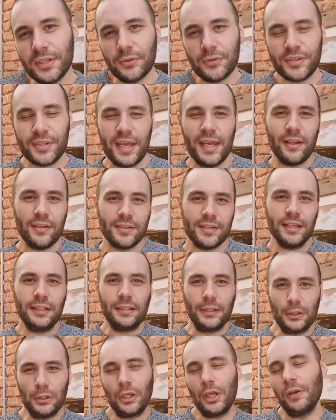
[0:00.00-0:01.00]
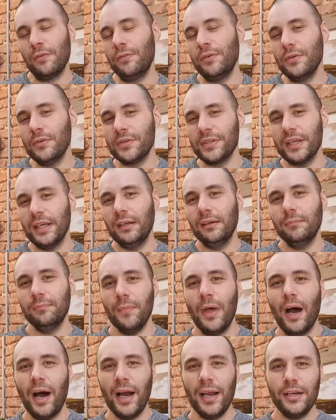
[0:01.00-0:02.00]
sounds a little confusing,
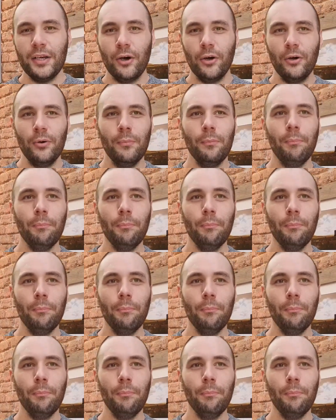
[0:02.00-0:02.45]
I know,